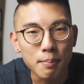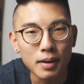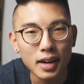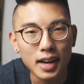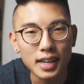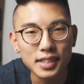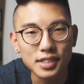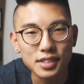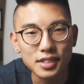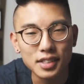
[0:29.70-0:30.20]
but
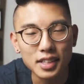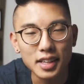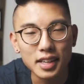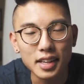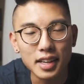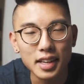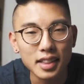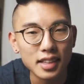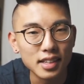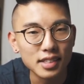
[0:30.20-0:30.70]
I still
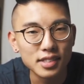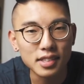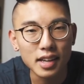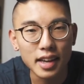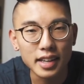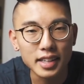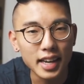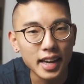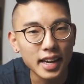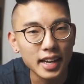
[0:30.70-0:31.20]
think in this
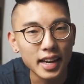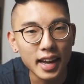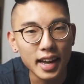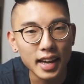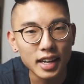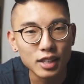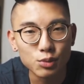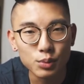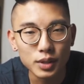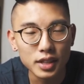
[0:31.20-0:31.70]
day and
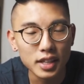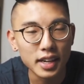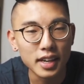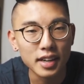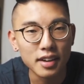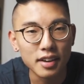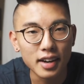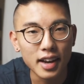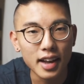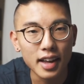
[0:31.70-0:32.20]
age with the
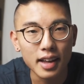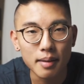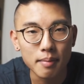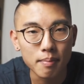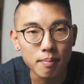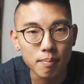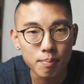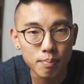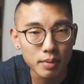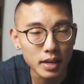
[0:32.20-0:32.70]
internet and